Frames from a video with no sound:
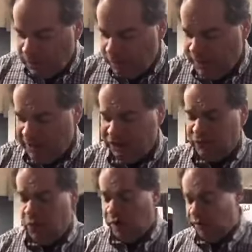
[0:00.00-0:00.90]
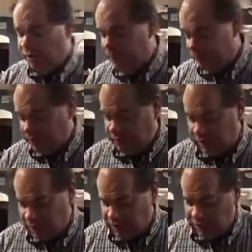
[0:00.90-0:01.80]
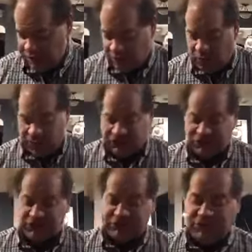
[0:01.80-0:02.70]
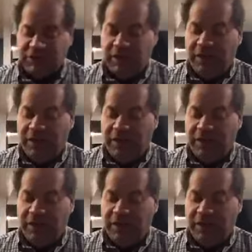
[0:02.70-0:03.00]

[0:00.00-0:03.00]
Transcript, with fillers: That is one of the big uh, questions.